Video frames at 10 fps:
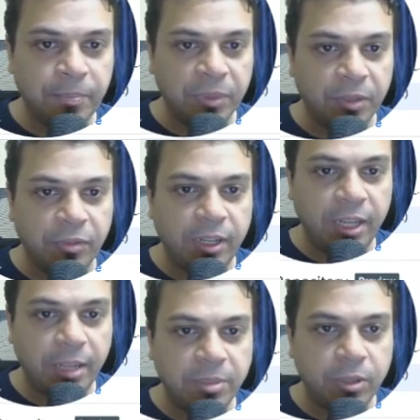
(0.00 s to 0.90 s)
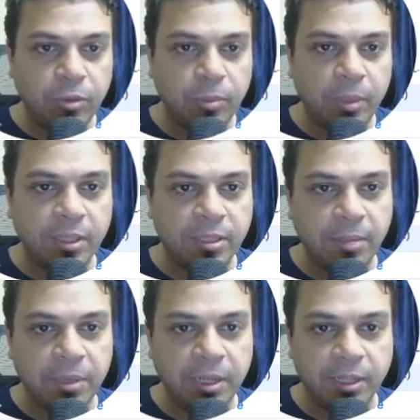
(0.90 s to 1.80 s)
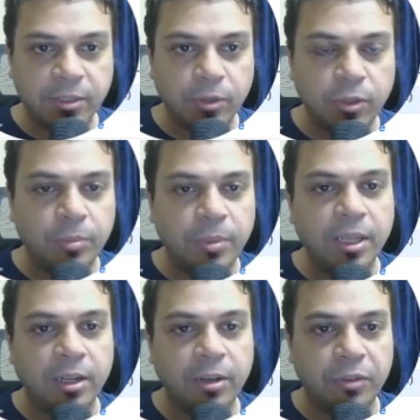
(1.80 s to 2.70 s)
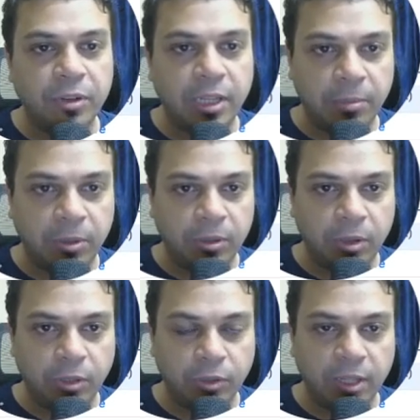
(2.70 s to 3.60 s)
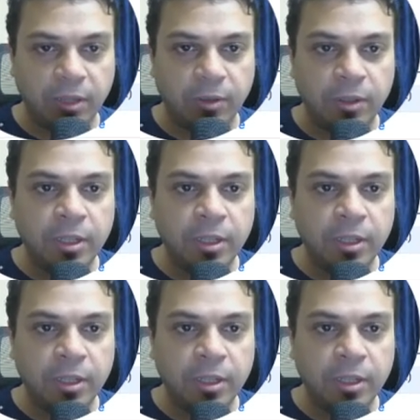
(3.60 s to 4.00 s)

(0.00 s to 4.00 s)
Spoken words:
The field names are going to remain the same, but it's going to be a different table altogether.